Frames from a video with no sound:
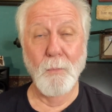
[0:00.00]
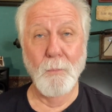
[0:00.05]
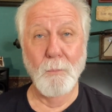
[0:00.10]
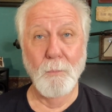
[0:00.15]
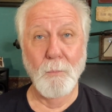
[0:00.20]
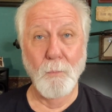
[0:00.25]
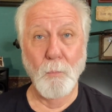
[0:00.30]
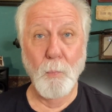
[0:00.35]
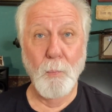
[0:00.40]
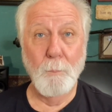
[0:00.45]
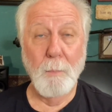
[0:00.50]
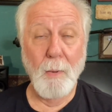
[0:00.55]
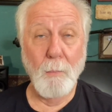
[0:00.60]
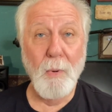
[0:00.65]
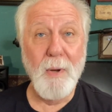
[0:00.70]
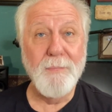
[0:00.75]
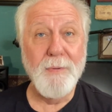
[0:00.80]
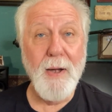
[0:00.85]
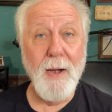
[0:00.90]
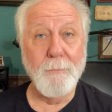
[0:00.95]
but
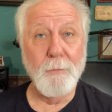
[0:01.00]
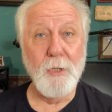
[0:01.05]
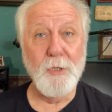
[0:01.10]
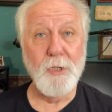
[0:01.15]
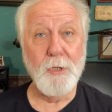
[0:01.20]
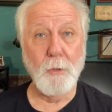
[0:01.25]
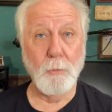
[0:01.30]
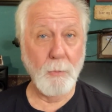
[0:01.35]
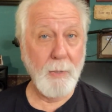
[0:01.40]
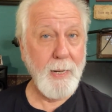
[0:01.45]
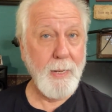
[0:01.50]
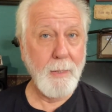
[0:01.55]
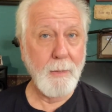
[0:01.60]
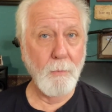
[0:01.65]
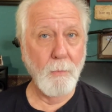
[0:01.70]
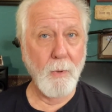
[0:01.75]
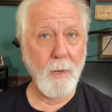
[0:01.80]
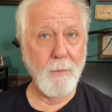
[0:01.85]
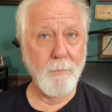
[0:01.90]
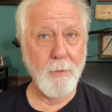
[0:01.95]
we've never screened
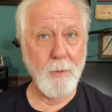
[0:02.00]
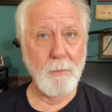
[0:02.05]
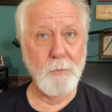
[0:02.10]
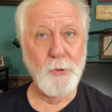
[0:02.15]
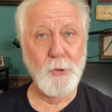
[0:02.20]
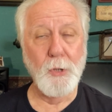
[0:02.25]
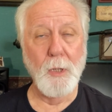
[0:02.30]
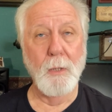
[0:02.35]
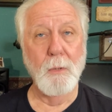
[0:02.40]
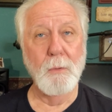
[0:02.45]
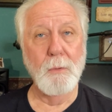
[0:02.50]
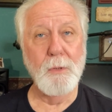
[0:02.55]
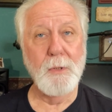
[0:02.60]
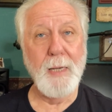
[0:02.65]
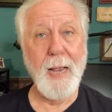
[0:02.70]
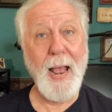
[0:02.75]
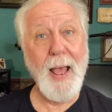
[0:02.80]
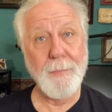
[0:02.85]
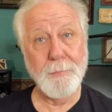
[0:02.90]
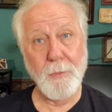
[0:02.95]
one of those shows
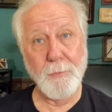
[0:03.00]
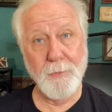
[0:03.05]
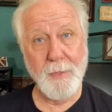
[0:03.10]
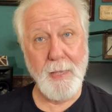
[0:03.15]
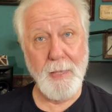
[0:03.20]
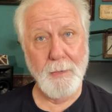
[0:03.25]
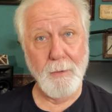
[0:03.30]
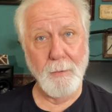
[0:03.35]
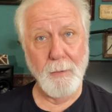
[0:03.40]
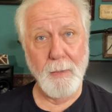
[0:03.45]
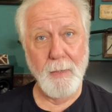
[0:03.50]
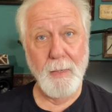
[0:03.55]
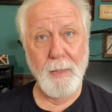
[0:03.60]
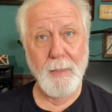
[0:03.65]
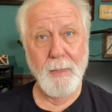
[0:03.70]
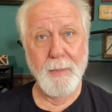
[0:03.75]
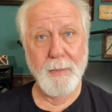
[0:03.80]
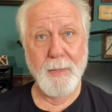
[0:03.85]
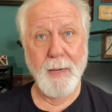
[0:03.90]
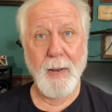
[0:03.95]
at the theater.
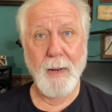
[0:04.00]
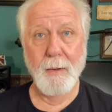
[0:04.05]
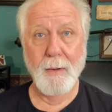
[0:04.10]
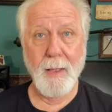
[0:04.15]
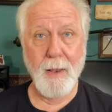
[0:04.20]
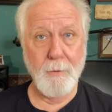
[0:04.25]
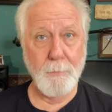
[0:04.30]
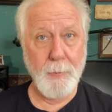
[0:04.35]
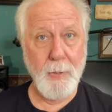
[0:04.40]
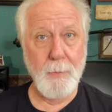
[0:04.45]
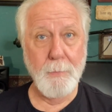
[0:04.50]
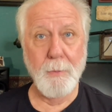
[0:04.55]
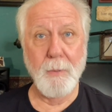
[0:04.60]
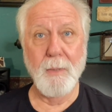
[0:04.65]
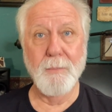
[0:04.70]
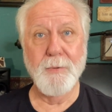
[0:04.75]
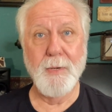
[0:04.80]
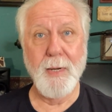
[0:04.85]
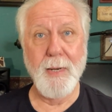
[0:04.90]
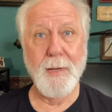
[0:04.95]
Now, a lot of people
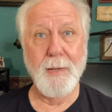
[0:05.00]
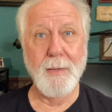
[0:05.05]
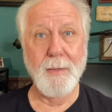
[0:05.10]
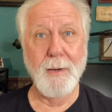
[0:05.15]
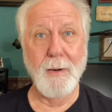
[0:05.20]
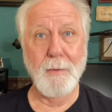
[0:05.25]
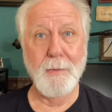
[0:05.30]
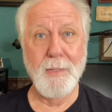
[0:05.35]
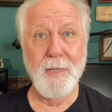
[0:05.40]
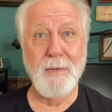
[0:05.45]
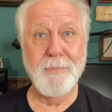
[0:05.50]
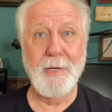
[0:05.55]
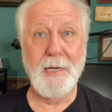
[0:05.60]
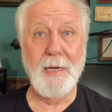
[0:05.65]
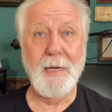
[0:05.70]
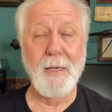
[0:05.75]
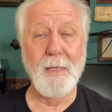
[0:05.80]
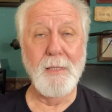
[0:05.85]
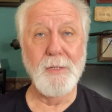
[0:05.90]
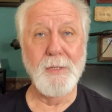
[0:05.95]
have taken our
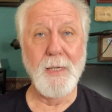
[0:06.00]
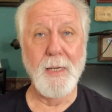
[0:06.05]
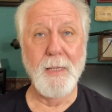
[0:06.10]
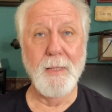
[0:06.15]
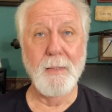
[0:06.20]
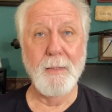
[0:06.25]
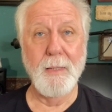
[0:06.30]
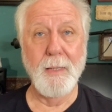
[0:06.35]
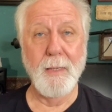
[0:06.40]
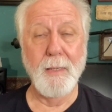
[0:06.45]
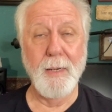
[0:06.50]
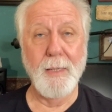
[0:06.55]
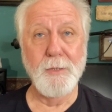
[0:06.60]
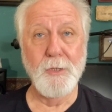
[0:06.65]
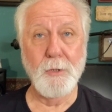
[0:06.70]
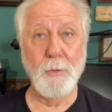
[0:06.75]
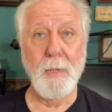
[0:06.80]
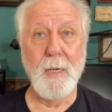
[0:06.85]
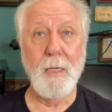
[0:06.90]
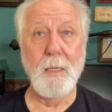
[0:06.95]
DVDs and
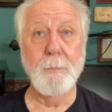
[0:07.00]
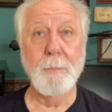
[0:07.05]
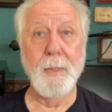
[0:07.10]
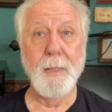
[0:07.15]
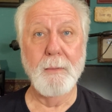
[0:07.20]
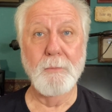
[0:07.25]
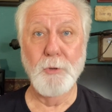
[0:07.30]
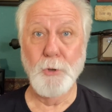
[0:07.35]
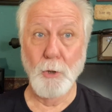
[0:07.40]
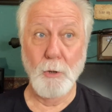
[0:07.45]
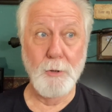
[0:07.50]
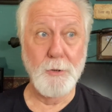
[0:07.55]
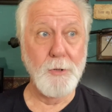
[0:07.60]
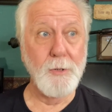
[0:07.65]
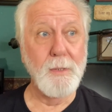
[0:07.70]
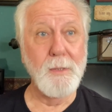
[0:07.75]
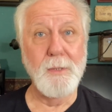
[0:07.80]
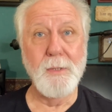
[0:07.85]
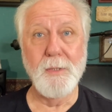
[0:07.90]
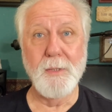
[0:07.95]
screened them in
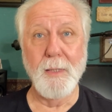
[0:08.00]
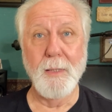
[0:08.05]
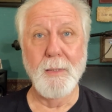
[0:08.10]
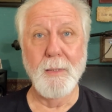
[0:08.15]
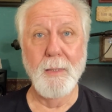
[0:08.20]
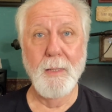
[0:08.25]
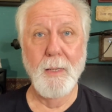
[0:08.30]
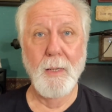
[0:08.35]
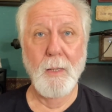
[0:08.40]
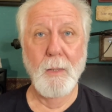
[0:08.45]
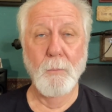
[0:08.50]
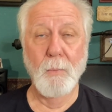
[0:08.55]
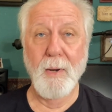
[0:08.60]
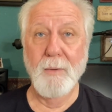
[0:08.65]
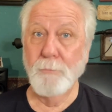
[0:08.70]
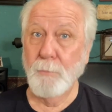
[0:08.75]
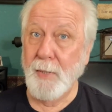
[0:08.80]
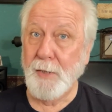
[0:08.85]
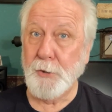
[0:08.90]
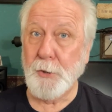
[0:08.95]
churches, and we
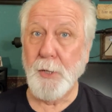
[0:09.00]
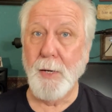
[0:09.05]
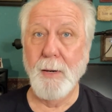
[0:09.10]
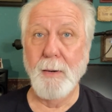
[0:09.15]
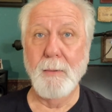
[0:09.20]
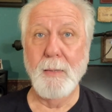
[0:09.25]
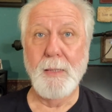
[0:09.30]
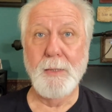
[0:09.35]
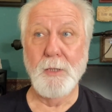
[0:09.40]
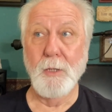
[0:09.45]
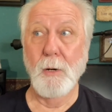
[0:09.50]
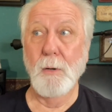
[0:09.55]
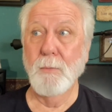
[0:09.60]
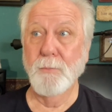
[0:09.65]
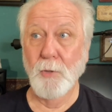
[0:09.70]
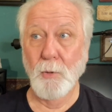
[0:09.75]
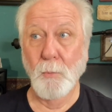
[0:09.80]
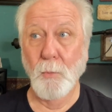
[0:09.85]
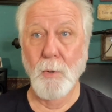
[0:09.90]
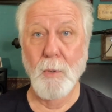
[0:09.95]
have missionaries all over
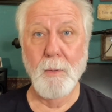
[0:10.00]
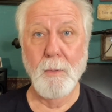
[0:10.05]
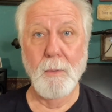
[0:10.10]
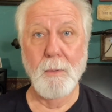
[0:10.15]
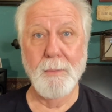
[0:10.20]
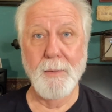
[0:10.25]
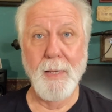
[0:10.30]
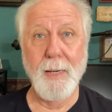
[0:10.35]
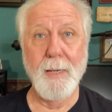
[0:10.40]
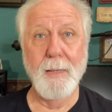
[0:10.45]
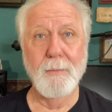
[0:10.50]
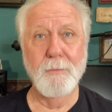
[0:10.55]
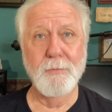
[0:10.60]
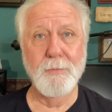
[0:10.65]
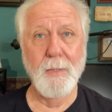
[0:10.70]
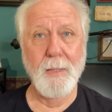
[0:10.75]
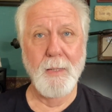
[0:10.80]
the world that have